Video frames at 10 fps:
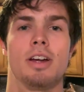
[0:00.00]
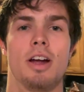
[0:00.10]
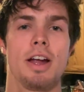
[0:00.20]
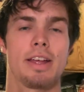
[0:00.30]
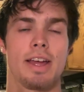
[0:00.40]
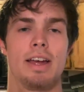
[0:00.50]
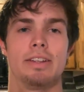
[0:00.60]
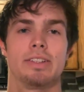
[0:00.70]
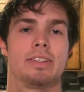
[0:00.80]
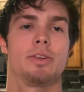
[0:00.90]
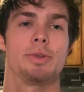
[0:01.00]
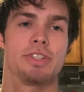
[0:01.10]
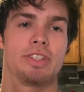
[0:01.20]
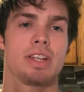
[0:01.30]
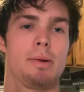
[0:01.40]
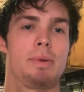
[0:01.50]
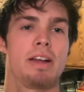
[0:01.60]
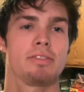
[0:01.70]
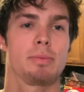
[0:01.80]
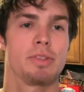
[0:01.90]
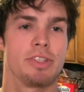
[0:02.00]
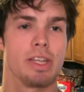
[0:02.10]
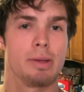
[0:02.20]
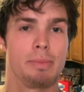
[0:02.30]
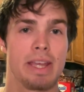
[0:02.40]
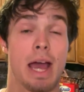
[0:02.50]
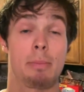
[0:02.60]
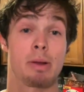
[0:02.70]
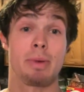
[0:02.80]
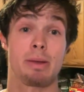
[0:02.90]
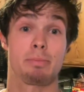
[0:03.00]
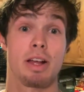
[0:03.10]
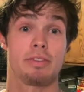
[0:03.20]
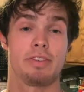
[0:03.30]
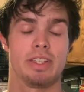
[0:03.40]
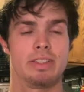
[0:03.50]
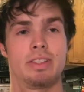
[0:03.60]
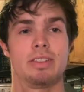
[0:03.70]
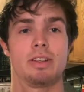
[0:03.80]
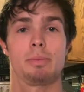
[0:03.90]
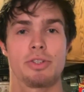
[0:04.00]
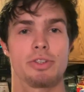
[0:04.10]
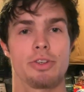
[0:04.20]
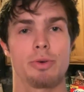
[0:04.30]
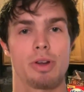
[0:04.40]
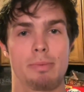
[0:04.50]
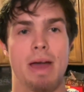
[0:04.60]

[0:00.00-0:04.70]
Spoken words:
All right, guys, so we just got back from the gym and I'm gonna make breakfast. So I'm gonna show you what I'm